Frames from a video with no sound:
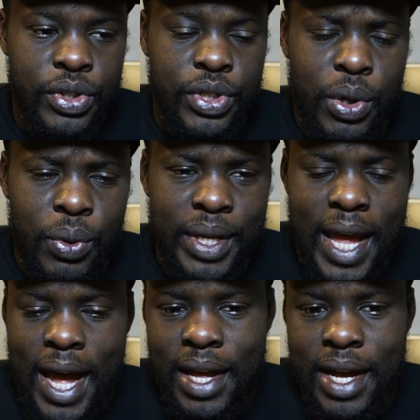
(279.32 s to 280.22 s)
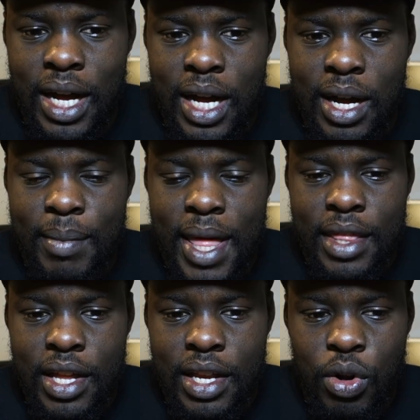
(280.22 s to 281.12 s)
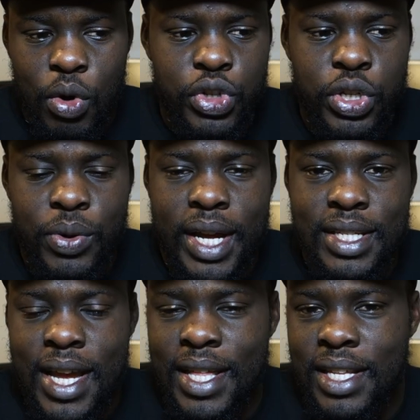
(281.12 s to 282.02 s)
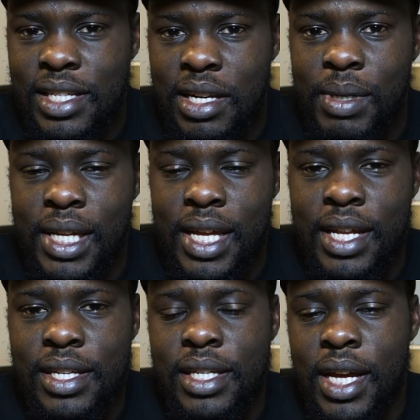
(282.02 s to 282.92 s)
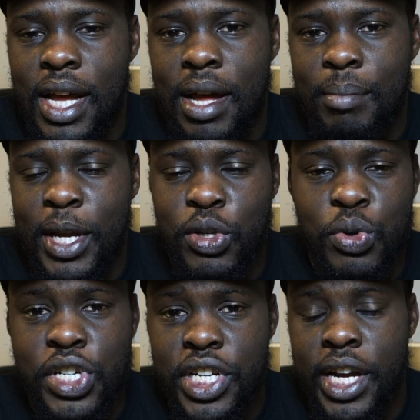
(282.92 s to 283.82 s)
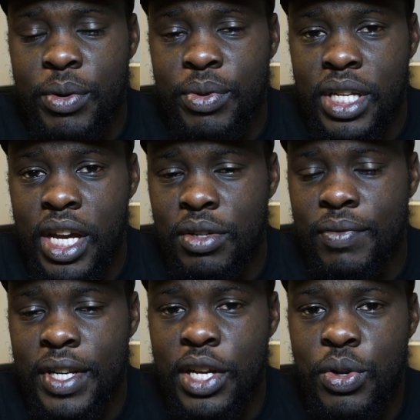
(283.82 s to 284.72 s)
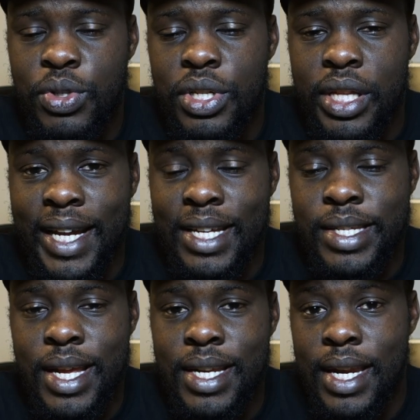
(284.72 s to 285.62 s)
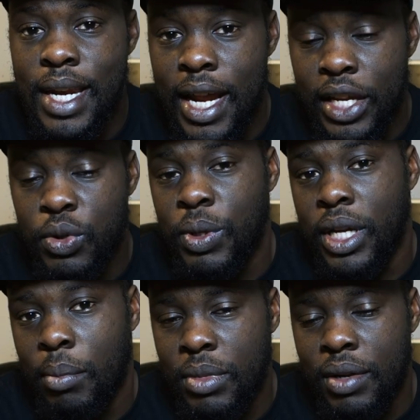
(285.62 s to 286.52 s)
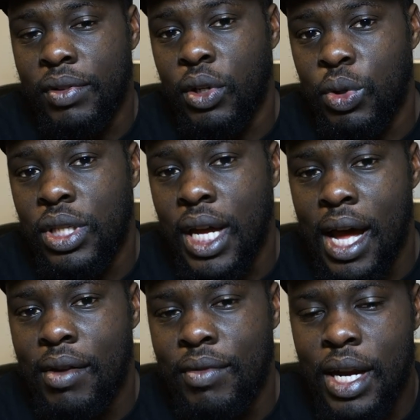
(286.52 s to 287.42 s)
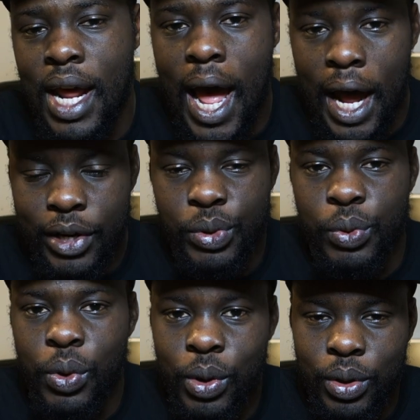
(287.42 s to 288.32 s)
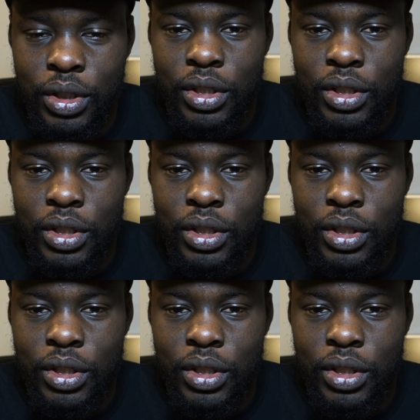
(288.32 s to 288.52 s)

So yeah, and then also guys, yeah, that's gonna be it. Make sure to check out the other videos. Like I said, next week I'm definitely going to have an actual